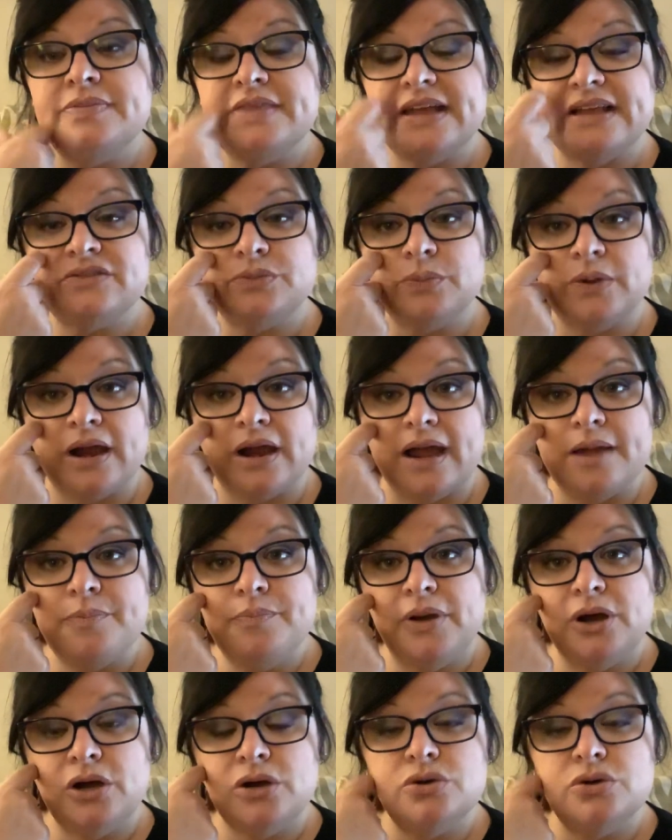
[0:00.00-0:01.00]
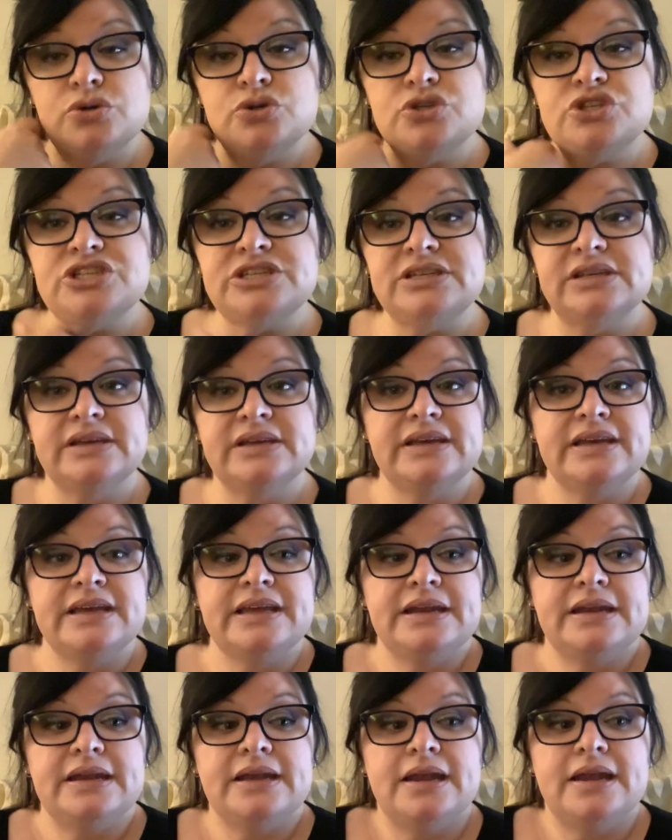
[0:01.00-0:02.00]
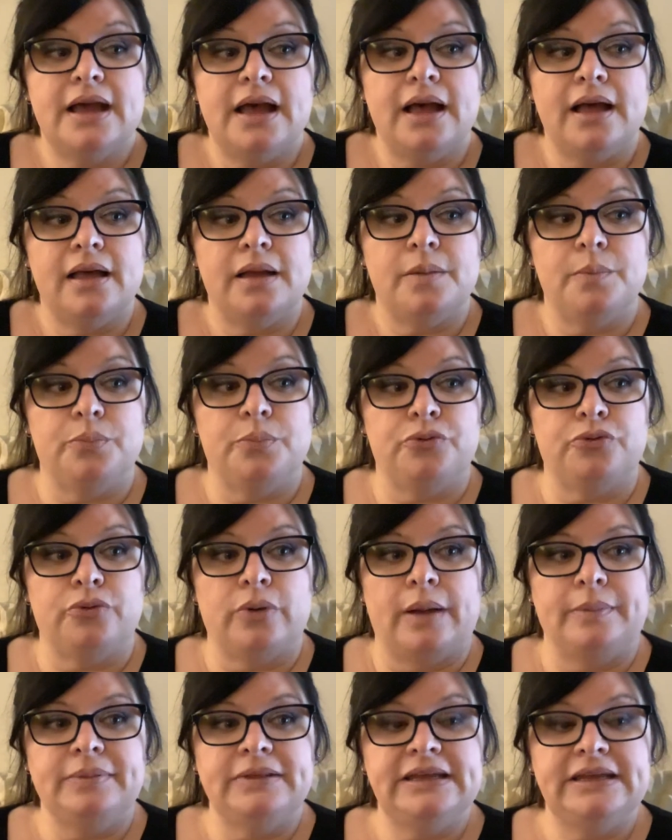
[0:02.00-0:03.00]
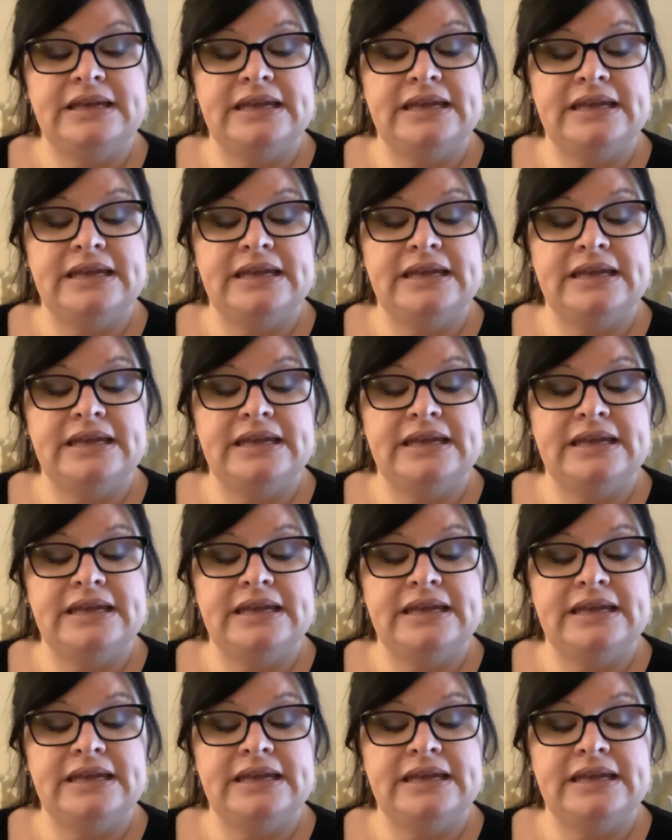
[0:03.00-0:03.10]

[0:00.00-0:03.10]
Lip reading: That's where I post probably